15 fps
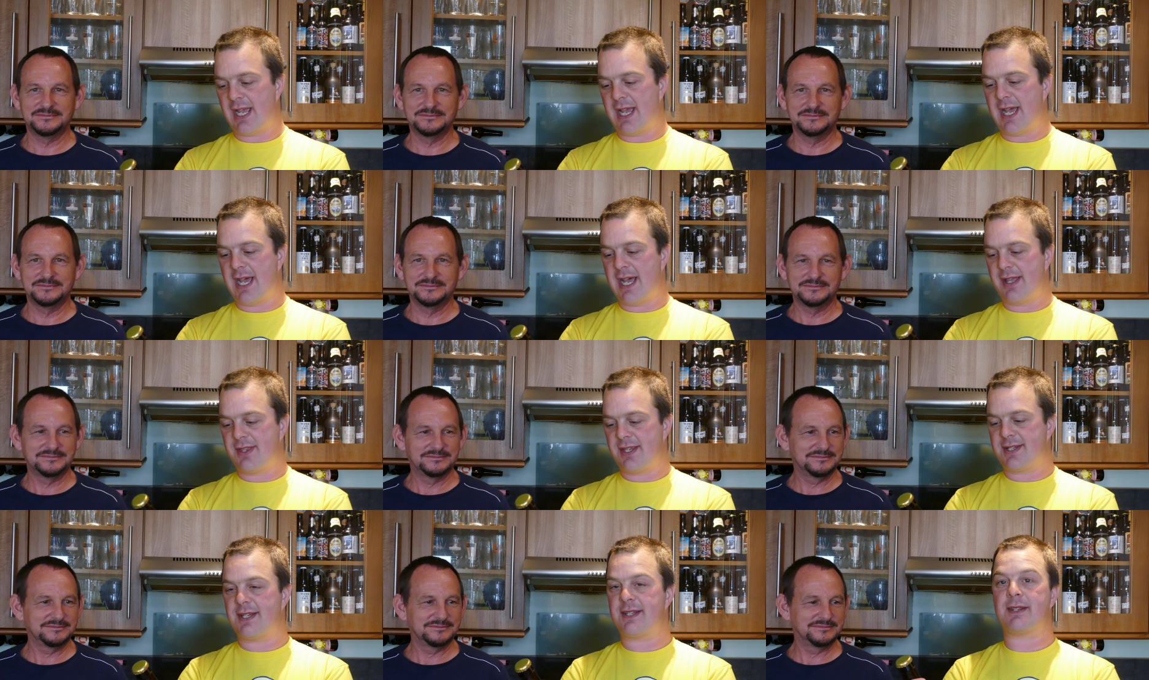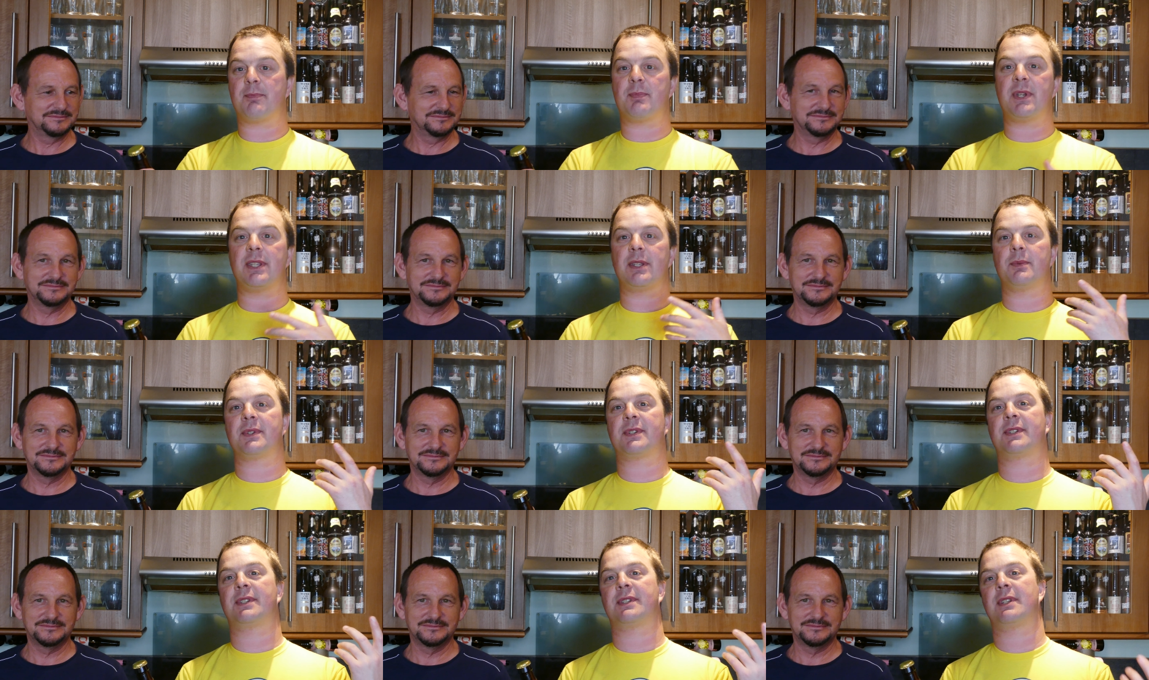Speaker 1: Uh, this is a beer that
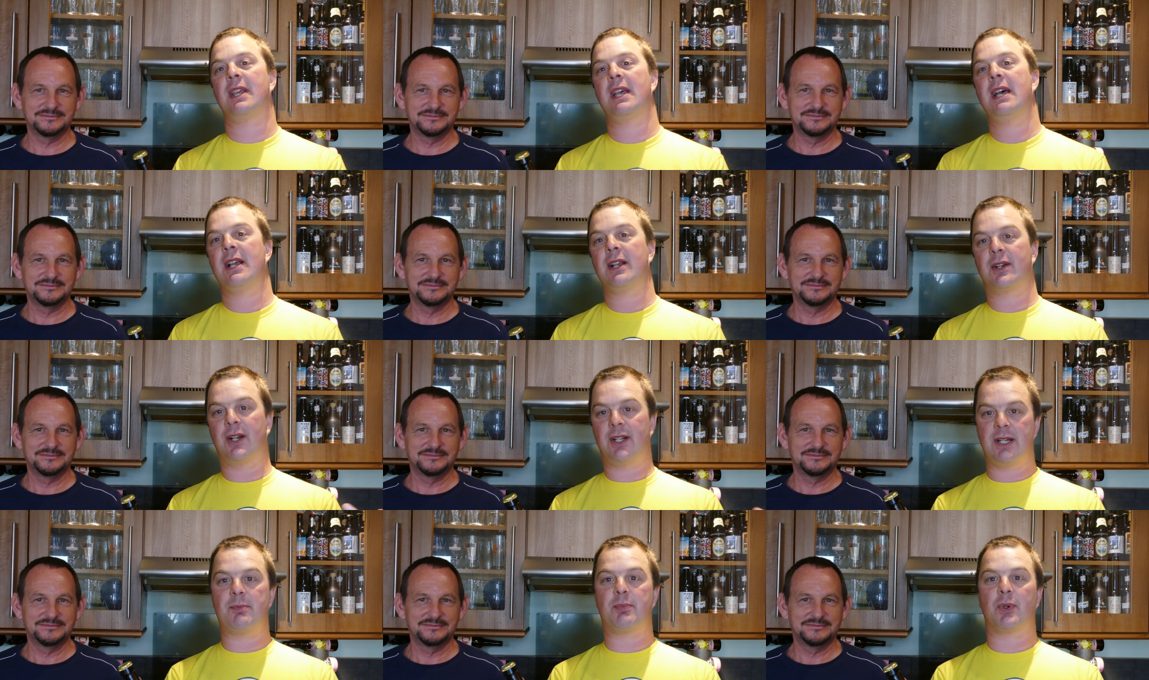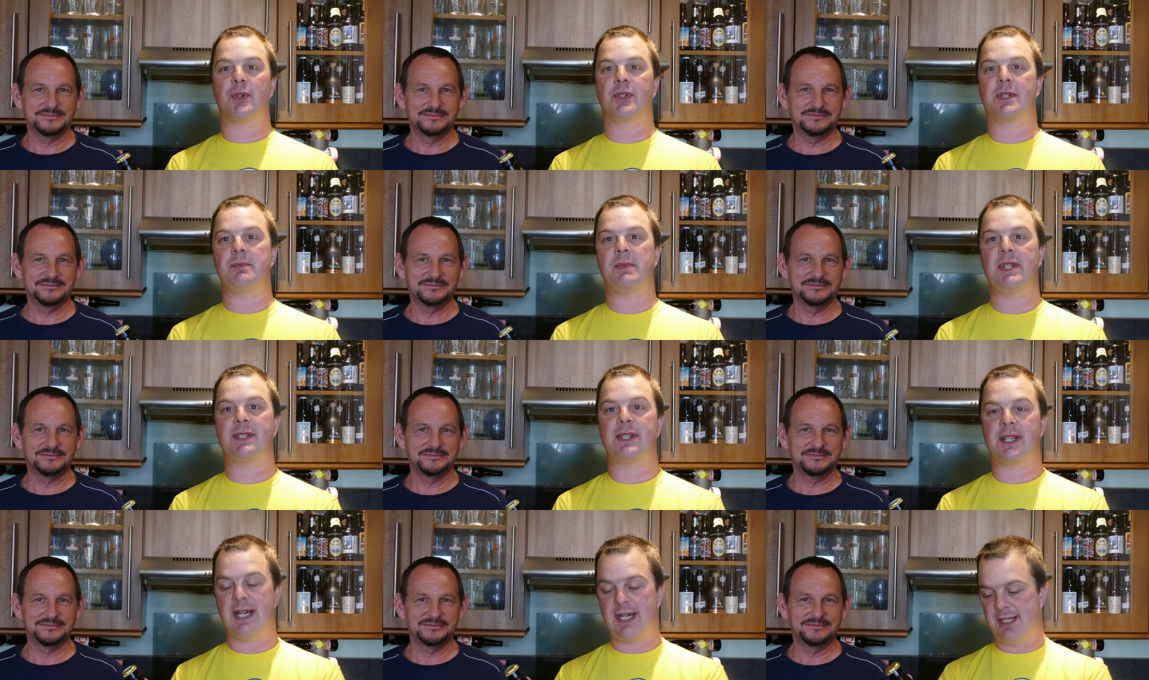was kindly brought to me to
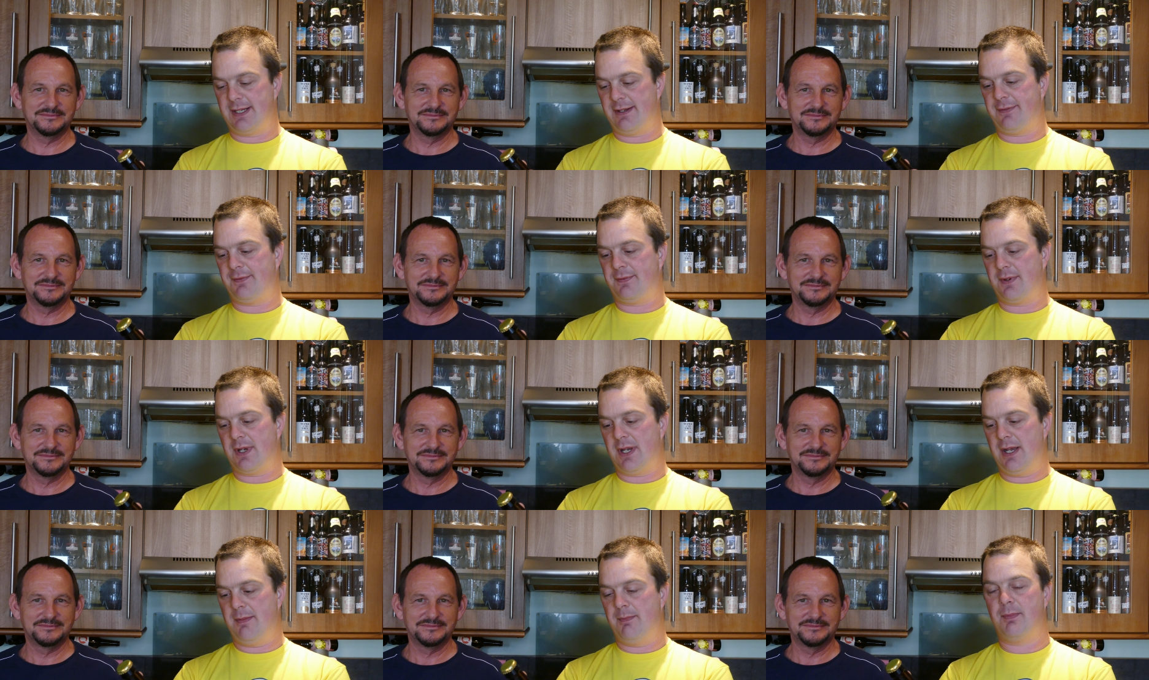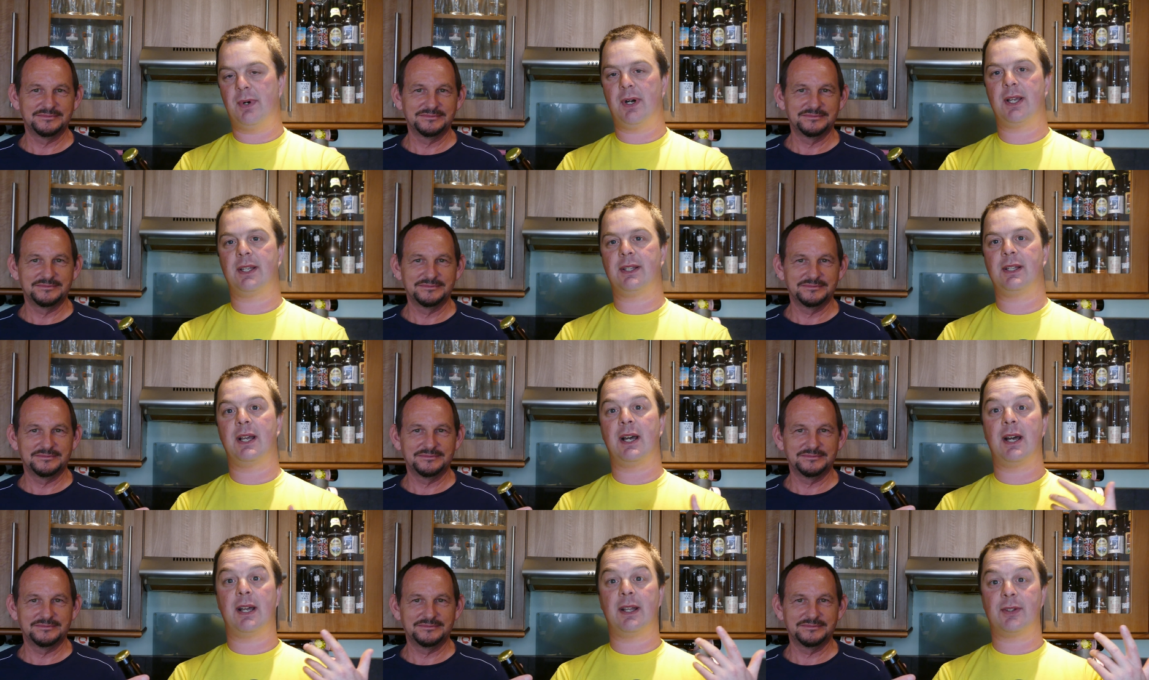Cardiff um, by
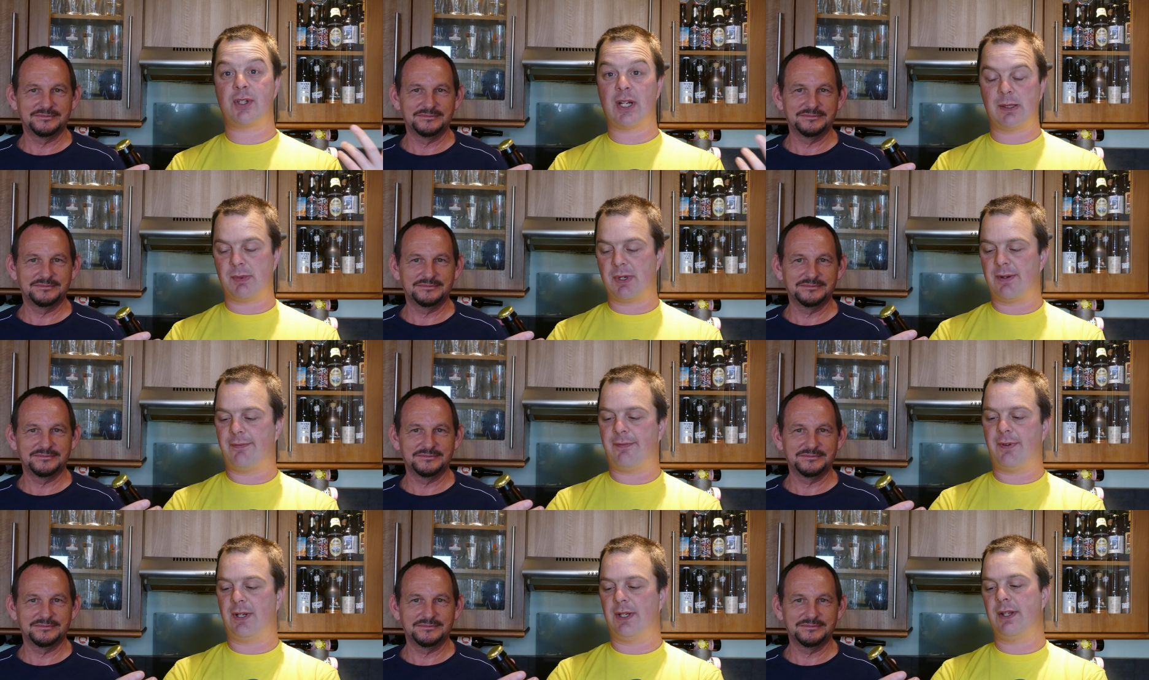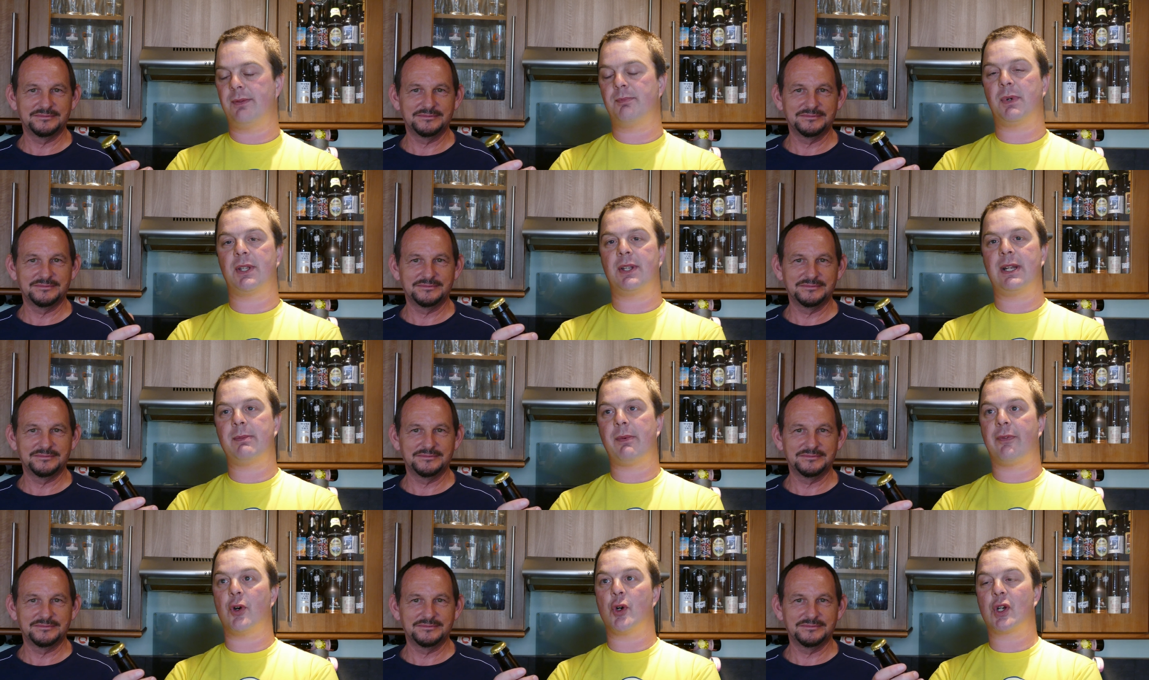a gentleman in Finland by the name
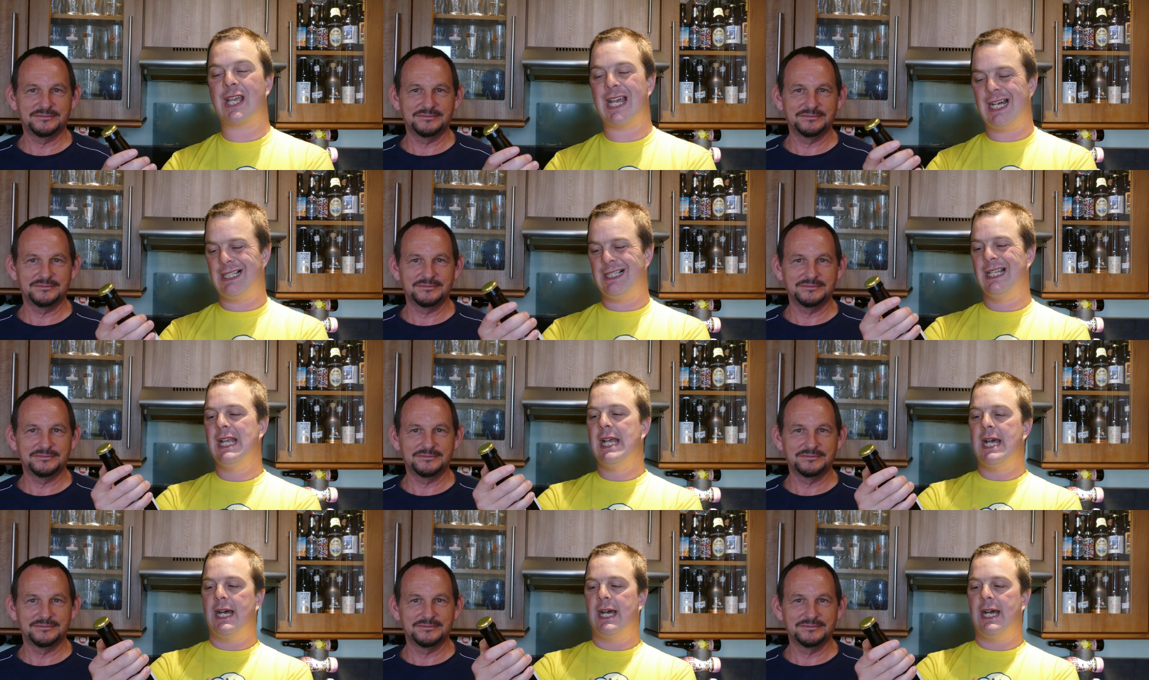of Orkel.